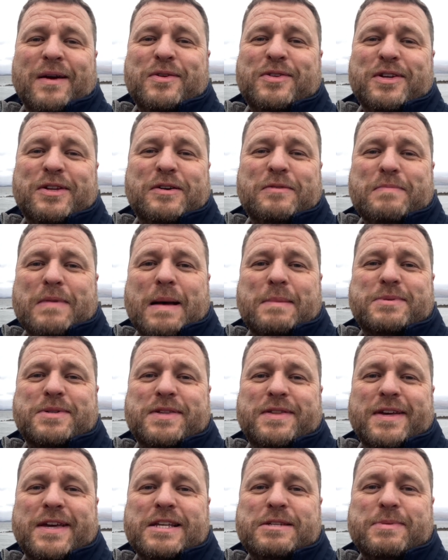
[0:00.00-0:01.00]
set on maps and
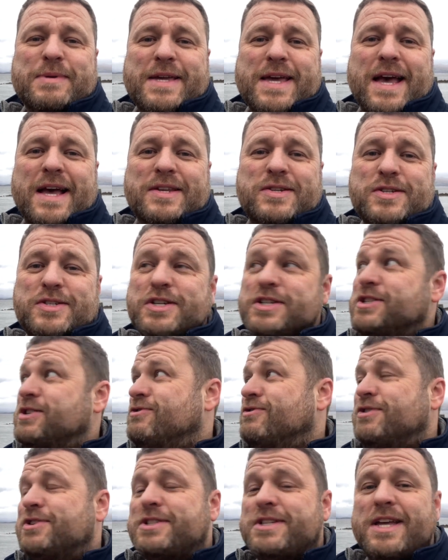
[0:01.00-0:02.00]
things. But yes, yeah, so it's just
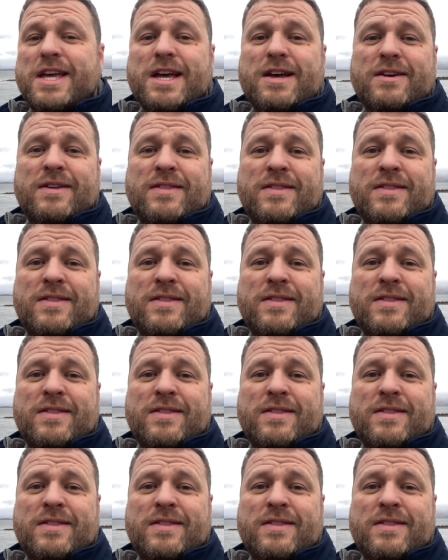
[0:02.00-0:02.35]
across the